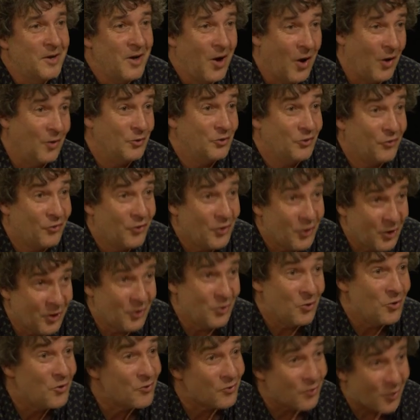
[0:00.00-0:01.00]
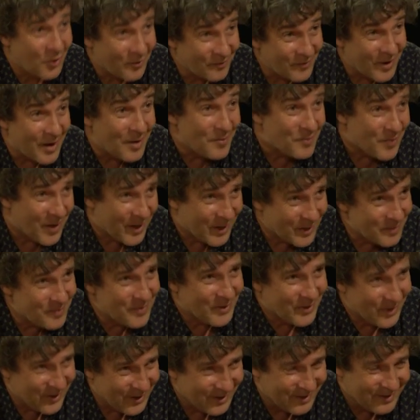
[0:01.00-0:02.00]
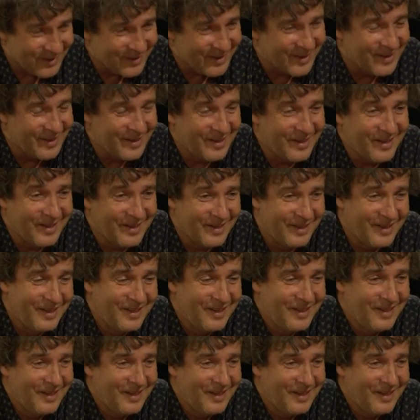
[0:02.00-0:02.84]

I was third author on that paper, and